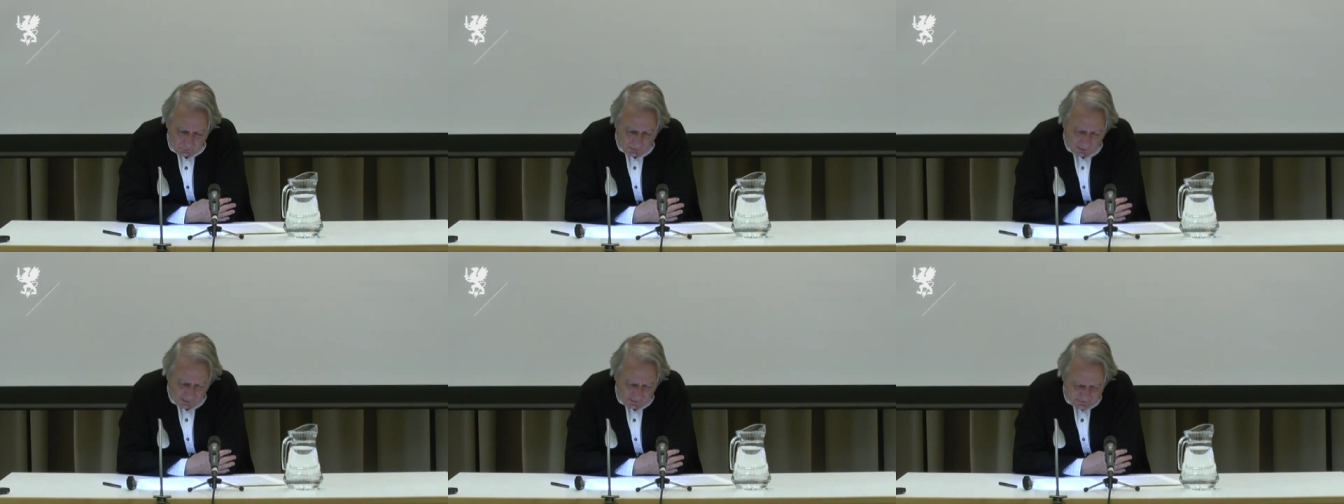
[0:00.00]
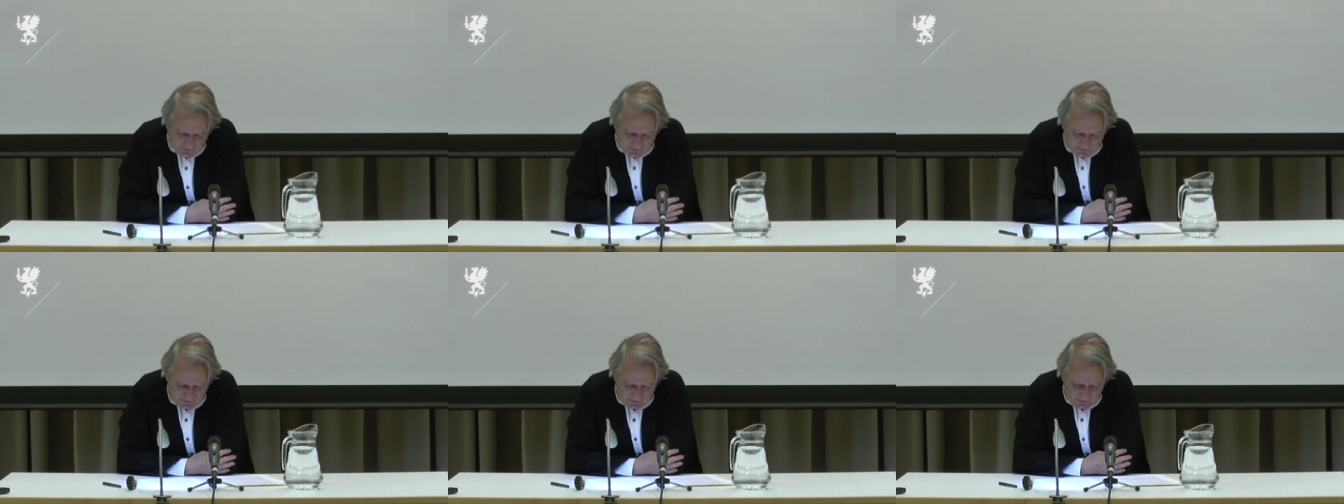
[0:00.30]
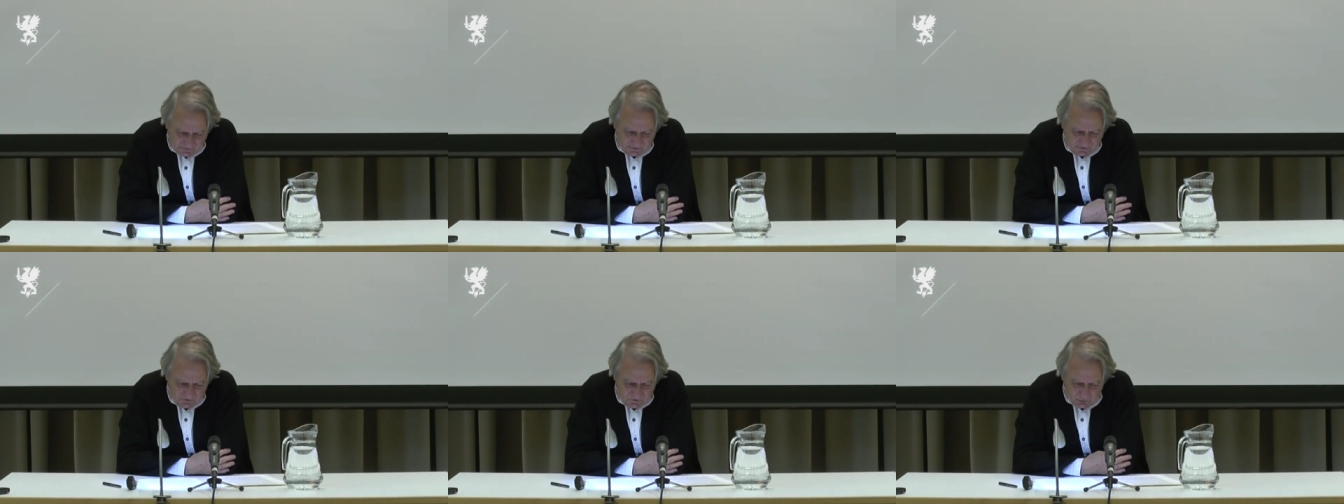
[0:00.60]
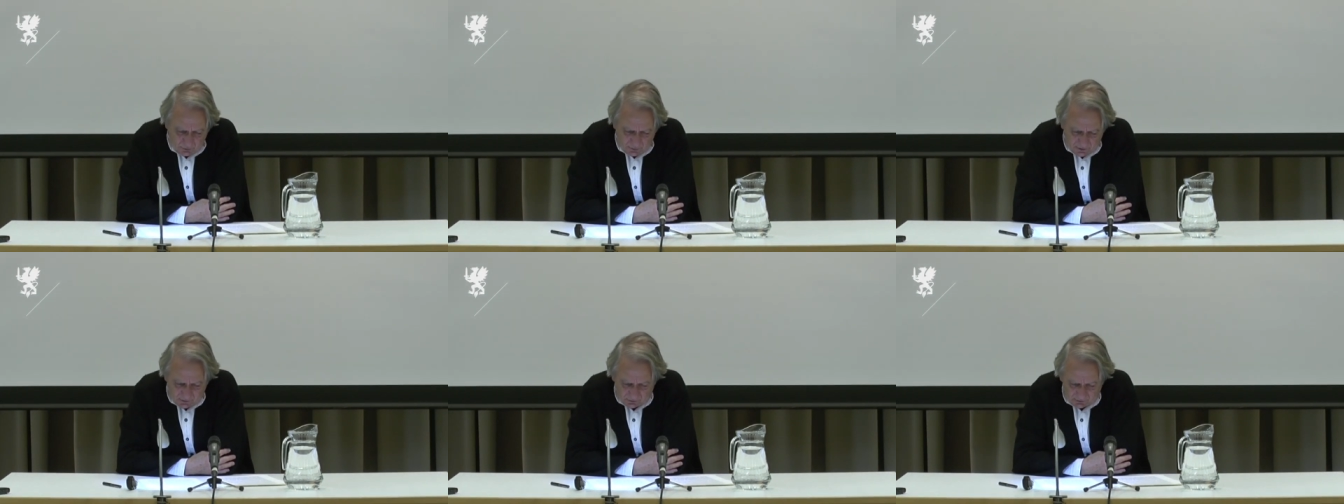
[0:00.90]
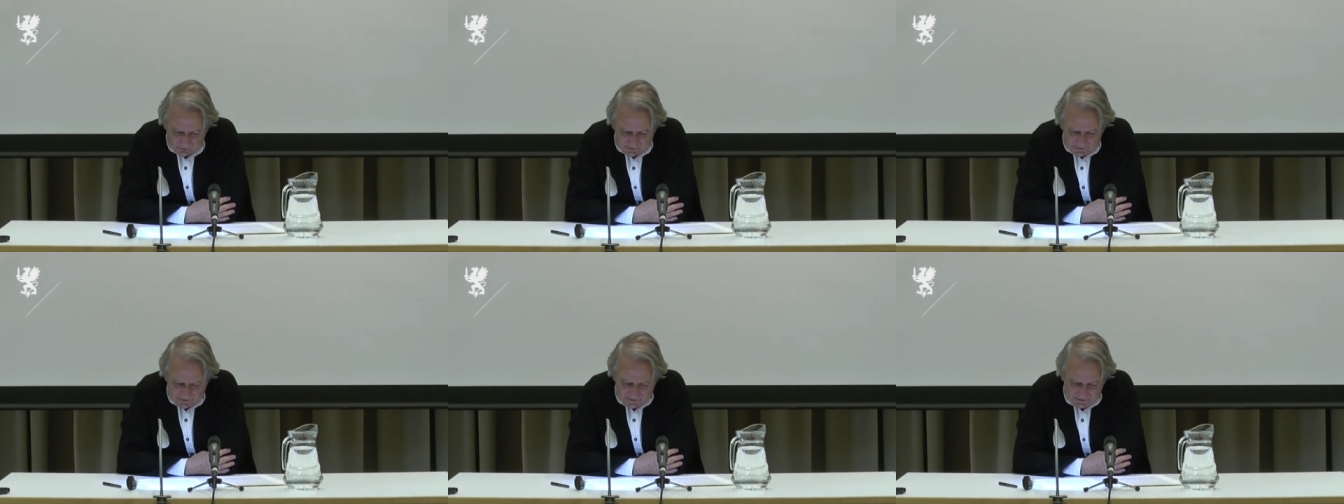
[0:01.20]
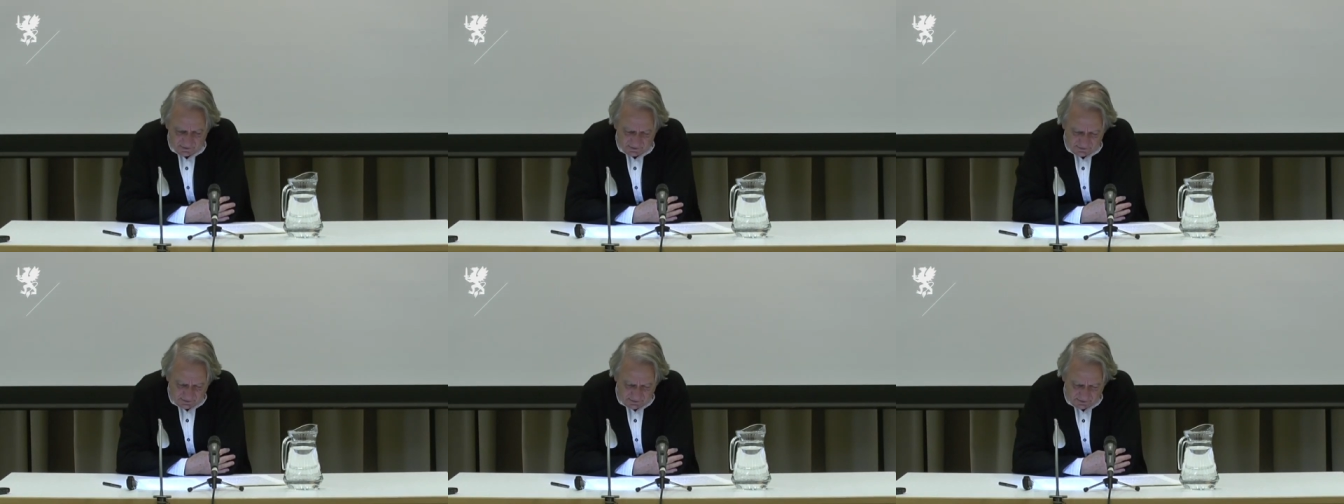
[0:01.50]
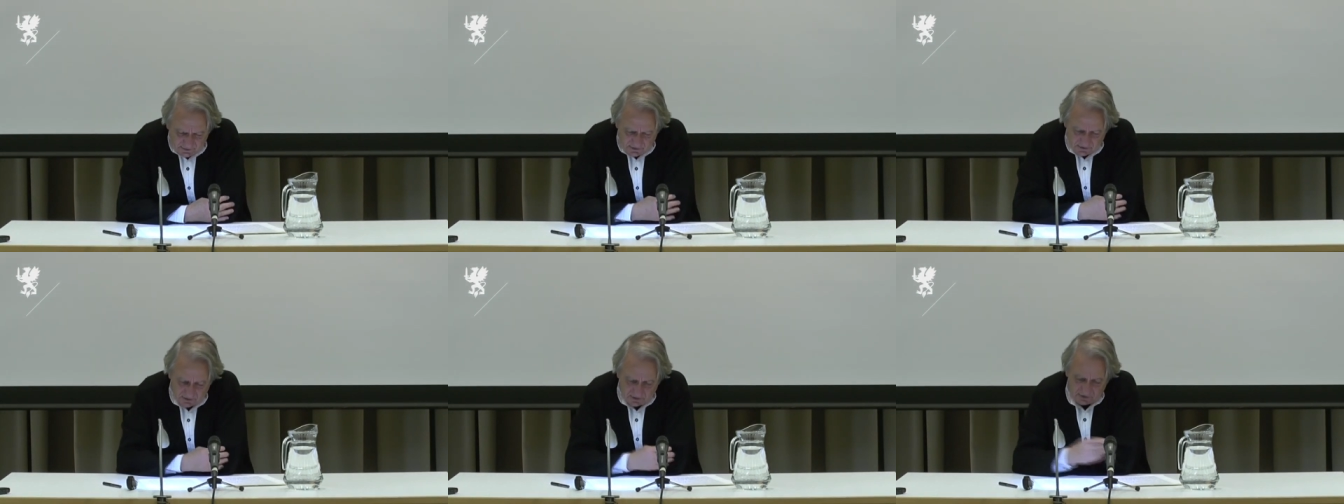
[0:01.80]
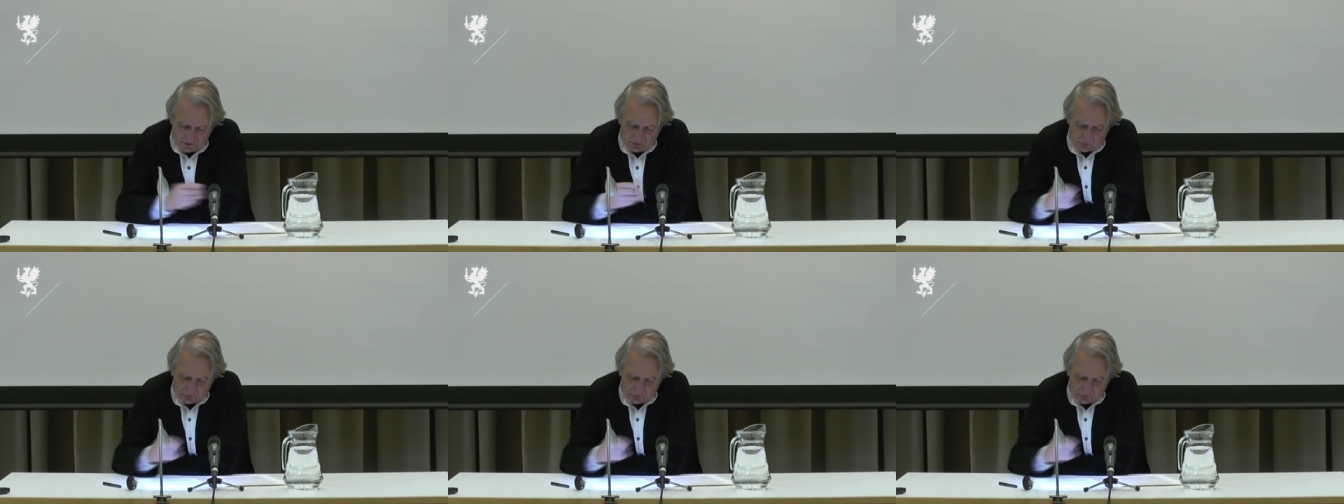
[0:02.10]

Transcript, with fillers: Marxist historical necessity